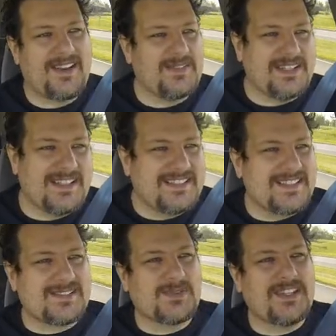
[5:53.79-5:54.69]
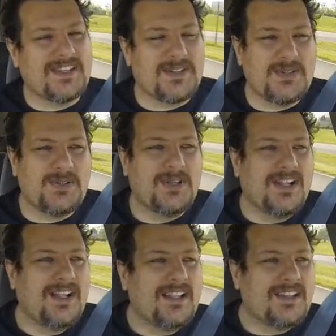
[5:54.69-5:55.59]
I mean, it's just really cool
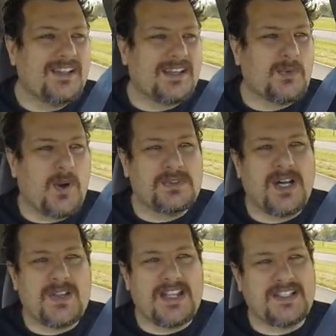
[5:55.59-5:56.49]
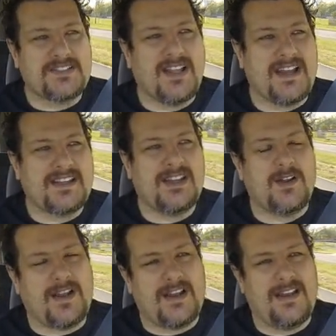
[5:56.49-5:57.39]
looking. What would all that look like, you
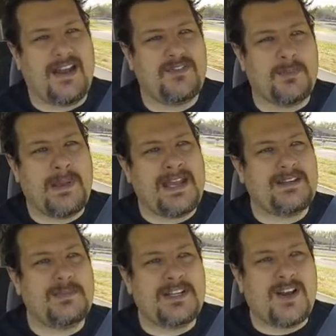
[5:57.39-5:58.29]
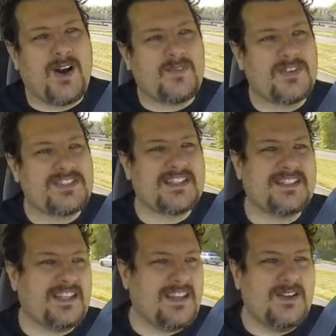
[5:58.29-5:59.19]
know, after man had been gone for
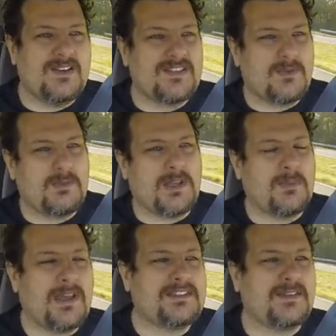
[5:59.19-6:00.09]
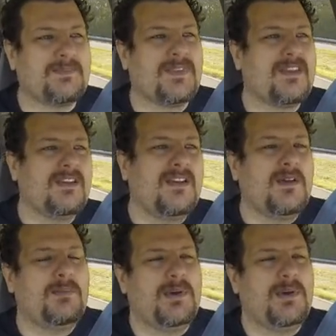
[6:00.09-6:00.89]
60 years? It would be amazing.